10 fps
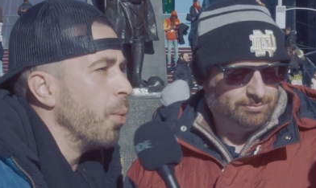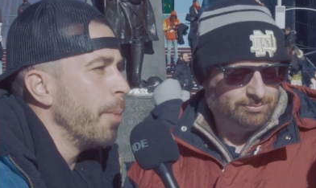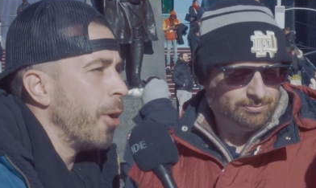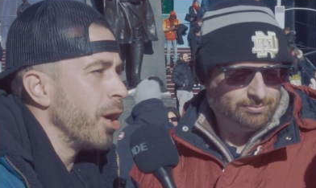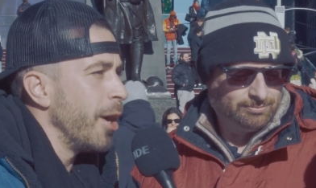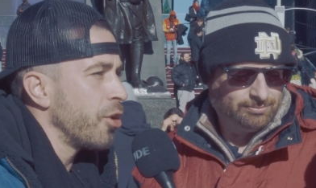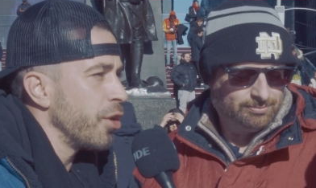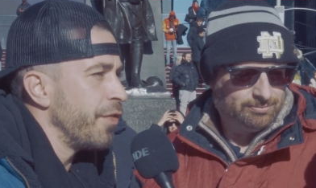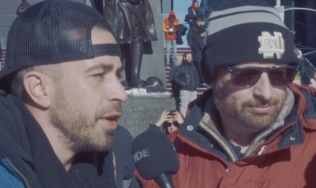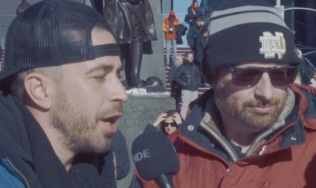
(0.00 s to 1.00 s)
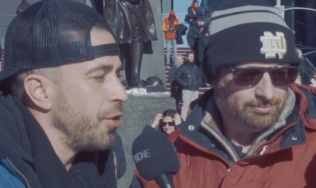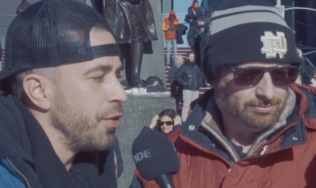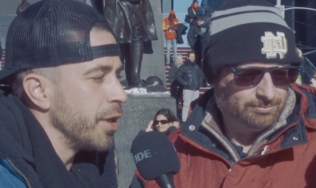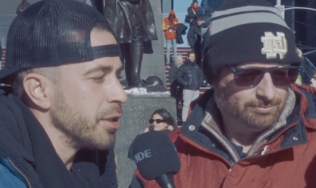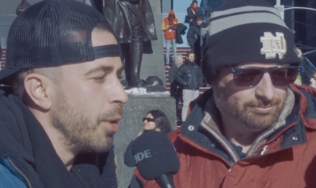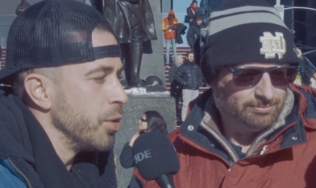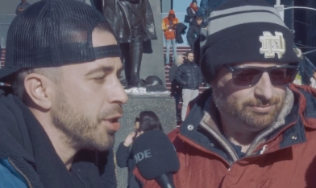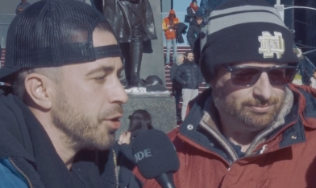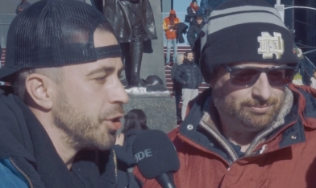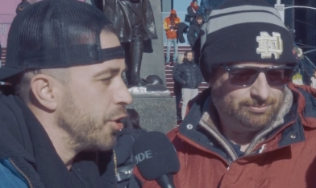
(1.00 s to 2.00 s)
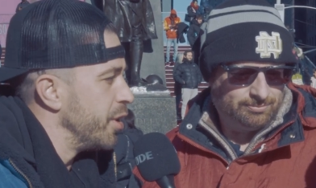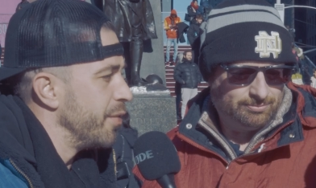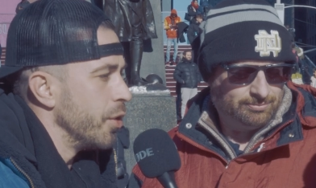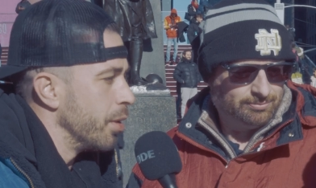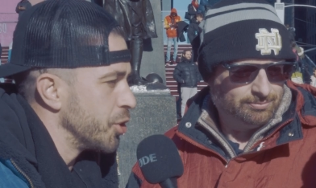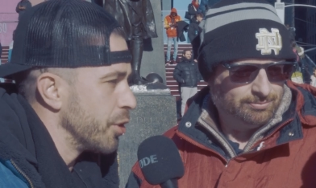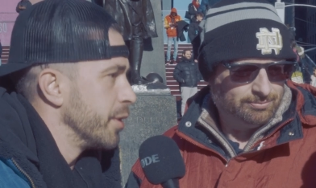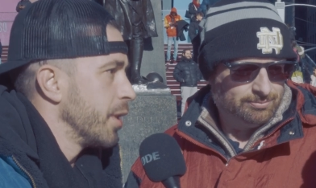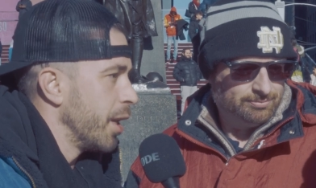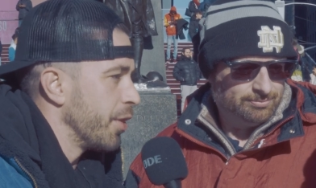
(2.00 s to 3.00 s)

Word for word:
Speaker 1: What part about grief and death do you think is most understood, even though I'm sure it's a lot